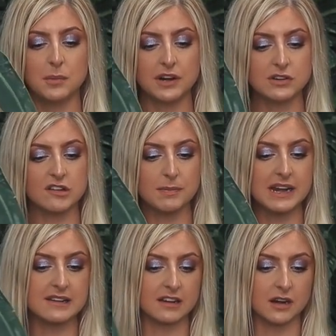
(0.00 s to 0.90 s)
but it does mean
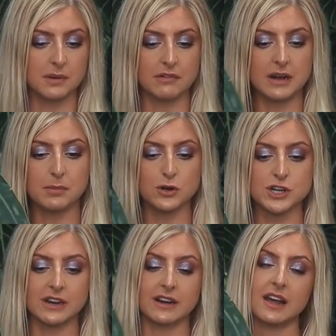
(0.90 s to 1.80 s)
he's going to be really
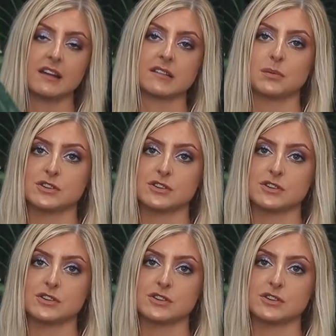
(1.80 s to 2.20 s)
bushy and nice,